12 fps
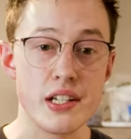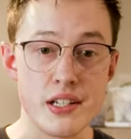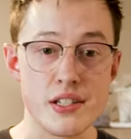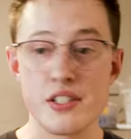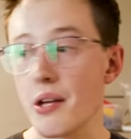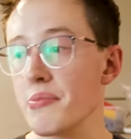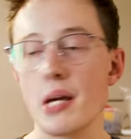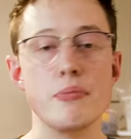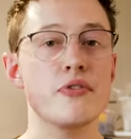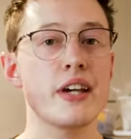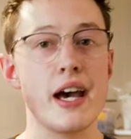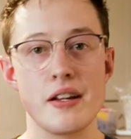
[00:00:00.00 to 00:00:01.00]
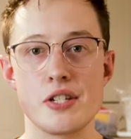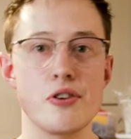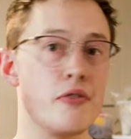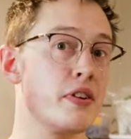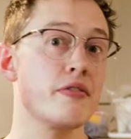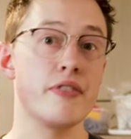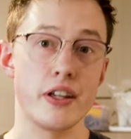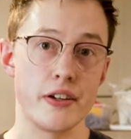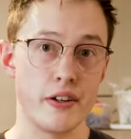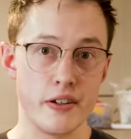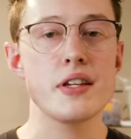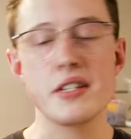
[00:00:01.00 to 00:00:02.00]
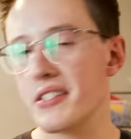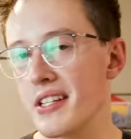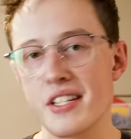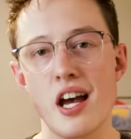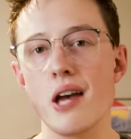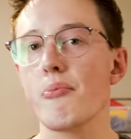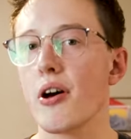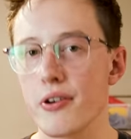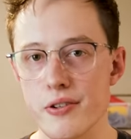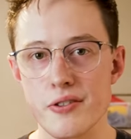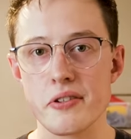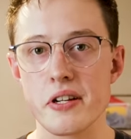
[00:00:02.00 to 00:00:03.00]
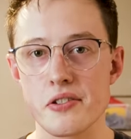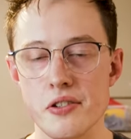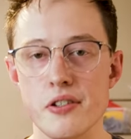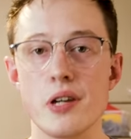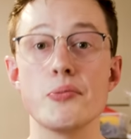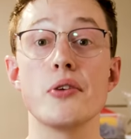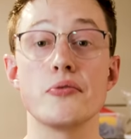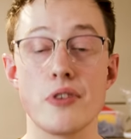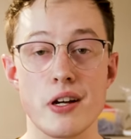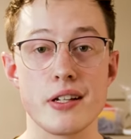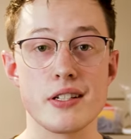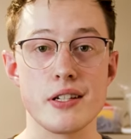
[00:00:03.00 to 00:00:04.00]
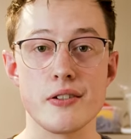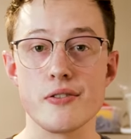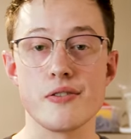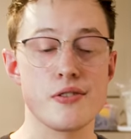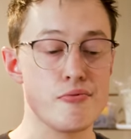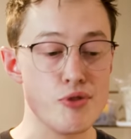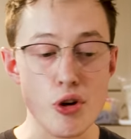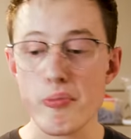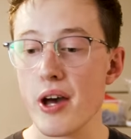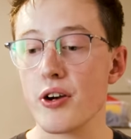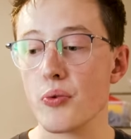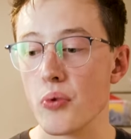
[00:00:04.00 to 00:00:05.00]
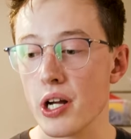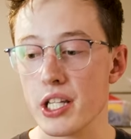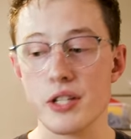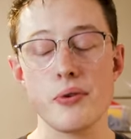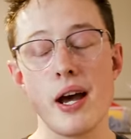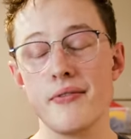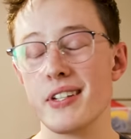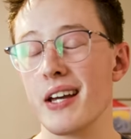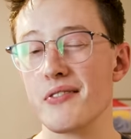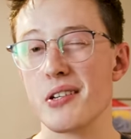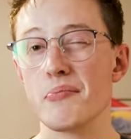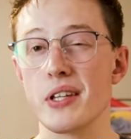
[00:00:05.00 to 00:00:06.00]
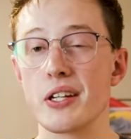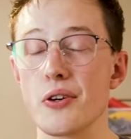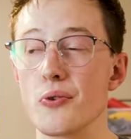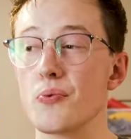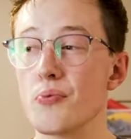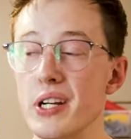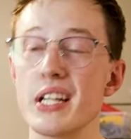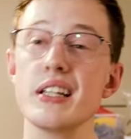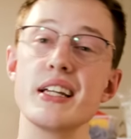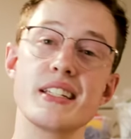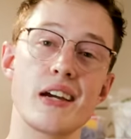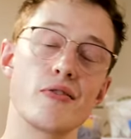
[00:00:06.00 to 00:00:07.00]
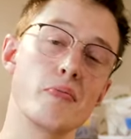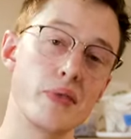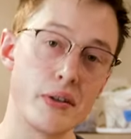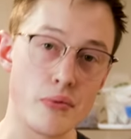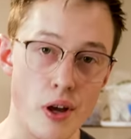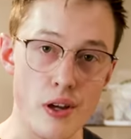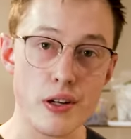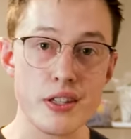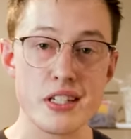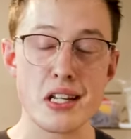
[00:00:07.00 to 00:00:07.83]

is some type of catastrophic failure. This is a time-honored tradition among Rocketeers. No matter what, you have to have something go really terribly wrong the